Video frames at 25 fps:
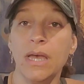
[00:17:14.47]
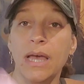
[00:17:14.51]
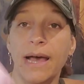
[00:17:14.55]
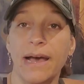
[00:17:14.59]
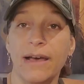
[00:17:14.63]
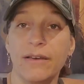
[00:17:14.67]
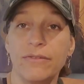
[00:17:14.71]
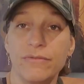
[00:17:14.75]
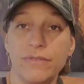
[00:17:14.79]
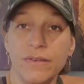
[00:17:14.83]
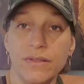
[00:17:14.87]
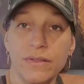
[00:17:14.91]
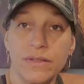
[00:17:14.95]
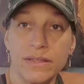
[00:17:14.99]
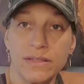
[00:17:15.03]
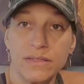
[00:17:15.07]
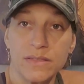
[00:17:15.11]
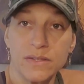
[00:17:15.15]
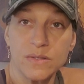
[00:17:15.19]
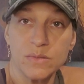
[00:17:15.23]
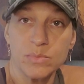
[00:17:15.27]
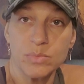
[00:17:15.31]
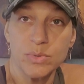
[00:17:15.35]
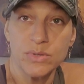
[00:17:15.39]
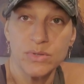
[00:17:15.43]
I feel like
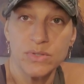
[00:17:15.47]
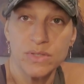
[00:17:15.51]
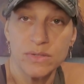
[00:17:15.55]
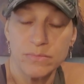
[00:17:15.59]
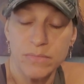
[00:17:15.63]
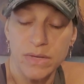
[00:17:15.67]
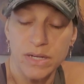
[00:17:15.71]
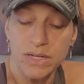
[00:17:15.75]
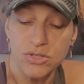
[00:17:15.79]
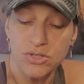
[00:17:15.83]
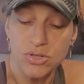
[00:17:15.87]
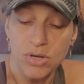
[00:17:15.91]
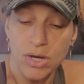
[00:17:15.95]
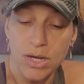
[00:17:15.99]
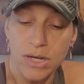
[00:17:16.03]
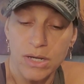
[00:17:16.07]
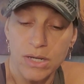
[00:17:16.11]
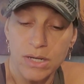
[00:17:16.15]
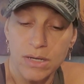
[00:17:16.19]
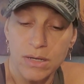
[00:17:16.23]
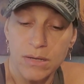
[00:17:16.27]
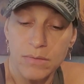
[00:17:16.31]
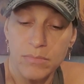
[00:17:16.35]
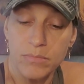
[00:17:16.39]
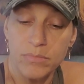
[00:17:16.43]
this person might try
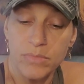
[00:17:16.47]
to,